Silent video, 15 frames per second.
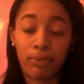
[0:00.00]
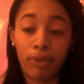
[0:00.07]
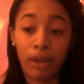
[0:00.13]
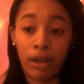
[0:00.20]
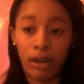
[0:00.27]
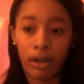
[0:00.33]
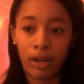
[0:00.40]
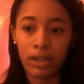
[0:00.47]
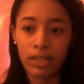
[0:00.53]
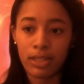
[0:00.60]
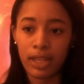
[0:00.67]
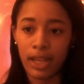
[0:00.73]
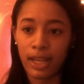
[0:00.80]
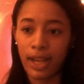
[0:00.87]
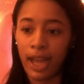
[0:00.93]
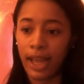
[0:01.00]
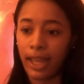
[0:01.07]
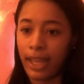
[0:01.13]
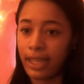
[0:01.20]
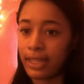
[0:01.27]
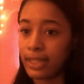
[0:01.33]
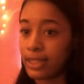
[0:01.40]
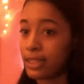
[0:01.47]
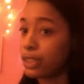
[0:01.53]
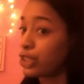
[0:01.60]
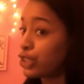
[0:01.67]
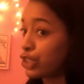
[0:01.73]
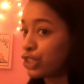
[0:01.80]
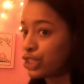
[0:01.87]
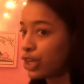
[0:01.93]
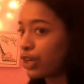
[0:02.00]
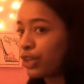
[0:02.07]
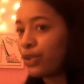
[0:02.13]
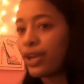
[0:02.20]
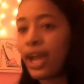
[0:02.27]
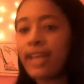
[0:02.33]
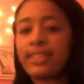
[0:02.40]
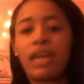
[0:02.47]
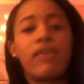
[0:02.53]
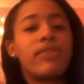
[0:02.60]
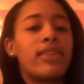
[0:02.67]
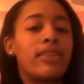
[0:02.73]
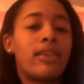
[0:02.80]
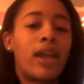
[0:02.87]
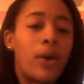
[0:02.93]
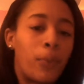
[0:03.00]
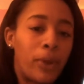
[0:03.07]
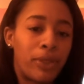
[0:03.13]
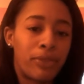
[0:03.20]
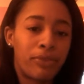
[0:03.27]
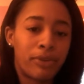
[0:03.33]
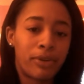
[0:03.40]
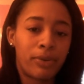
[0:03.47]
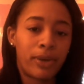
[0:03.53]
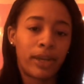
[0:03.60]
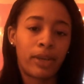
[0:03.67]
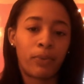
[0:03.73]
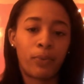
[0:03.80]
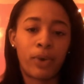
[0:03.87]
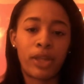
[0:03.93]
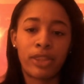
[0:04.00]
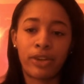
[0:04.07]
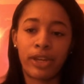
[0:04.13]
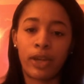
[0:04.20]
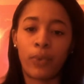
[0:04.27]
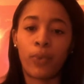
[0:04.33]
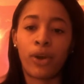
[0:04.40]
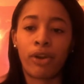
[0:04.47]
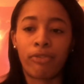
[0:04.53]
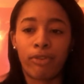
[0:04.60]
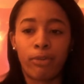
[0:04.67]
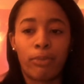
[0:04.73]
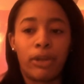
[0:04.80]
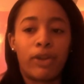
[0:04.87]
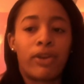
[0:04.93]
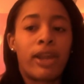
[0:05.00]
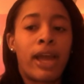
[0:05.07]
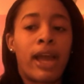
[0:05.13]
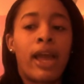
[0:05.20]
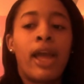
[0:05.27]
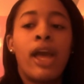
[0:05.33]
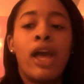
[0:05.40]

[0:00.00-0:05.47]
products, and I can show you guys everything that I went through and whether it worked for me or not.